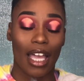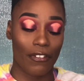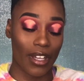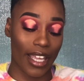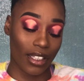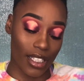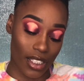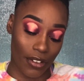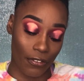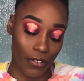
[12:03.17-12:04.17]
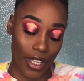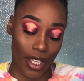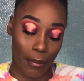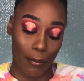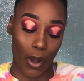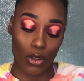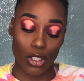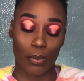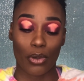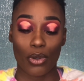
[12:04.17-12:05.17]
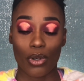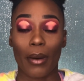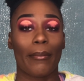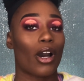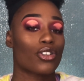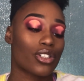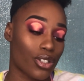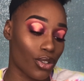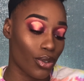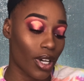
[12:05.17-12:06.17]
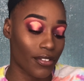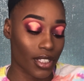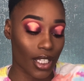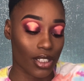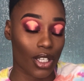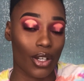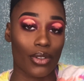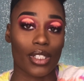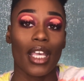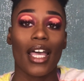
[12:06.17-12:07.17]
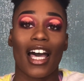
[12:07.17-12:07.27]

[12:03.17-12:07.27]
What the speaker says: I feel like this can fit a multitude of skin tones.